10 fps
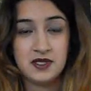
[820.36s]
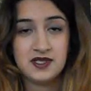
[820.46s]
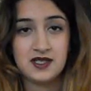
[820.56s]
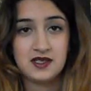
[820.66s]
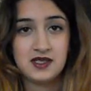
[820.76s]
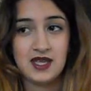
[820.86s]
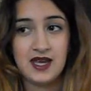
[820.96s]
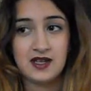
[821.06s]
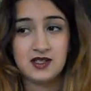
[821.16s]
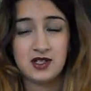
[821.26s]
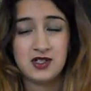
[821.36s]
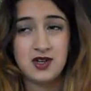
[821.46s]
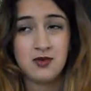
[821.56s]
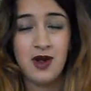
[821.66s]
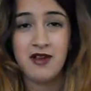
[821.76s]
since then, so I
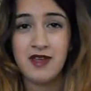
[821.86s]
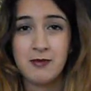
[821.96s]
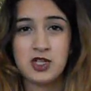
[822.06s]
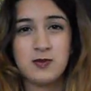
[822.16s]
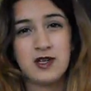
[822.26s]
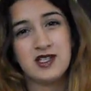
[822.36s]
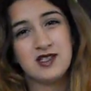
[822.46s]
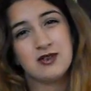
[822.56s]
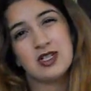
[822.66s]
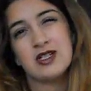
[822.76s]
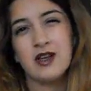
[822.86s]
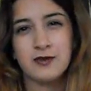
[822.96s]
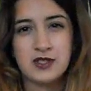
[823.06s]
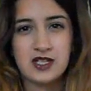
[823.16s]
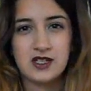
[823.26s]
don't wear it that much, but I still just
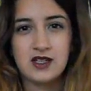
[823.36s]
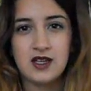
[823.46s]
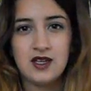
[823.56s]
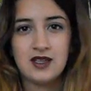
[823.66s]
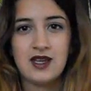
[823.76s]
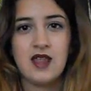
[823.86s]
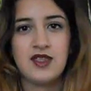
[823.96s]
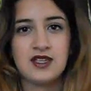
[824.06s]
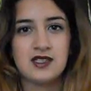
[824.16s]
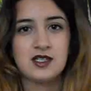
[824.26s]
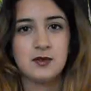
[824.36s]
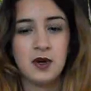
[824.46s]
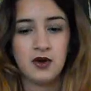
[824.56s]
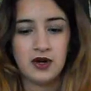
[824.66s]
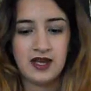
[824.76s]
love to get things to
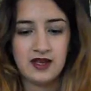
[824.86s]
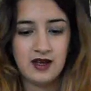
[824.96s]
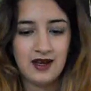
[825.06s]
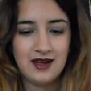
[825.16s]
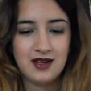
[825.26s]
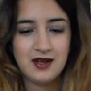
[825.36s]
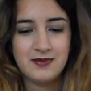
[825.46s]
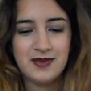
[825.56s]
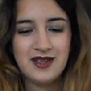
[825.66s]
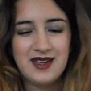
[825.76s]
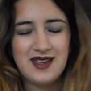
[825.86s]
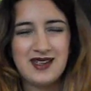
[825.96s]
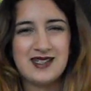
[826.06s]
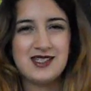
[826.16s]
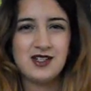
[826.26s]
put on it. And
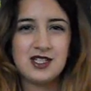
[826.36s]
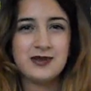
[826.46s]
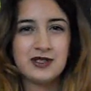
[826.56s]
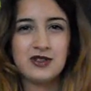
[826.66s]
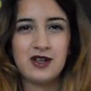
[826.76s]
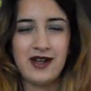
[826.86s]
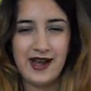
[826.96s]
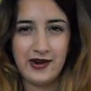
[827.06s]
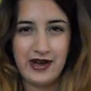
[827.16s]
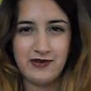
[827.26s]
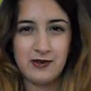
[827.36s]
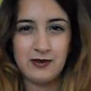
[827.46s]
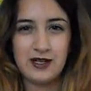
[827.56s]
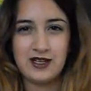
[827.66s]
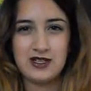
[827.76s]
it's nice when you're like out having a
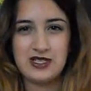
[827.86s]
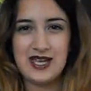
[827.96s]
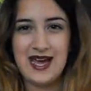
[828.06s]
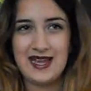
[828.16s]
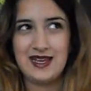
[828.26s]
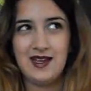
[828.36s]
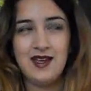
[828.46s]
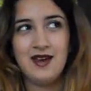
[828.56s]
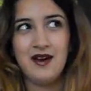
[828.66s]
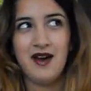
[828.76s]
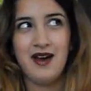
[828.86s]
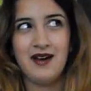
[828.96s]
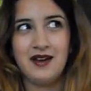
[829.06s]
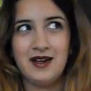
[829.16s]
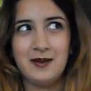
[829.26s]
really good day,
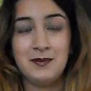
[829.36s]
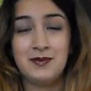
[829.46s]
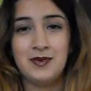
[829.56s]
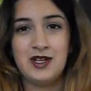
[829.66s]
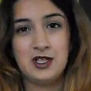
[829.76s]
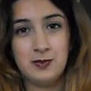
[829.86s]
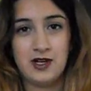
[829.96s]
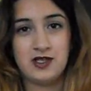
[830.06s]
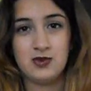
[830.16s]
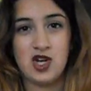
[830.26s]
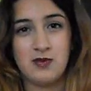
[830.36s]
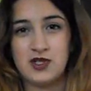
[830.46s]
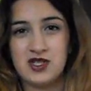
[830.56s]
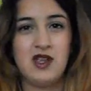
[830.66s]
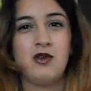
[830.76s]
and you buy some
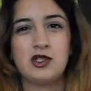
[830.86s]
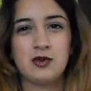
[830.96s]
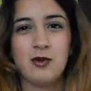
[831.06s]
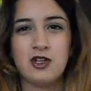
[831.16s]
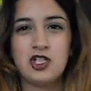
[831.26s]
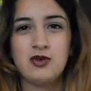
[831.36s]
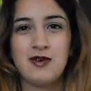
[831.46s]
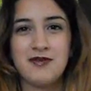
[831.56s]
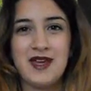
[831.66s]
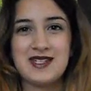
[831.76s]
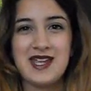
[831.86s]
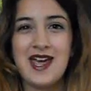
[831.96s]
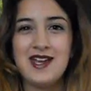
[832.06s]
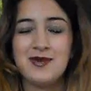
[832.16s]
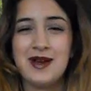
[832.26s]
charms because they always remind you of that
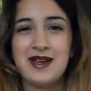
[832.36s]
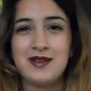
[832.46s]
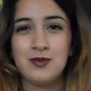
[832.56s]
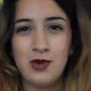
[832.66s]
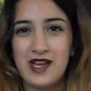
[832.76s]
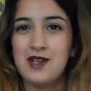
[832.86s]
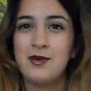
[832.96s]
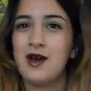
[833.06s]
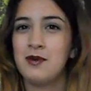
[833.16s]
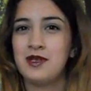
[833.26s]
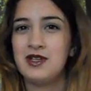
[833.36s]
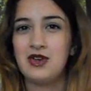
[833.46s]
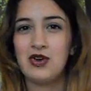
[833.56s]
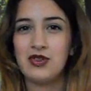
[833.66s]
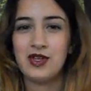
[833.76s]
day and where you were when you
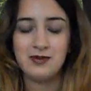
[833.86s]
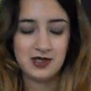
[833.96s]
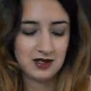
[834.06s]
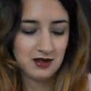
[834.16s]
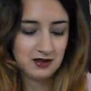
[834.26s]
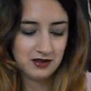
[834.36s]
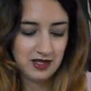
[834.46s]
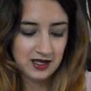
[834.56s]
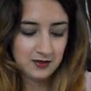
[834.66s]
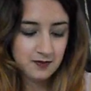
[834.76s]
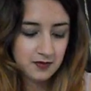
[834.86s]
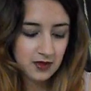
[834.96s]
got them and that kind of thing.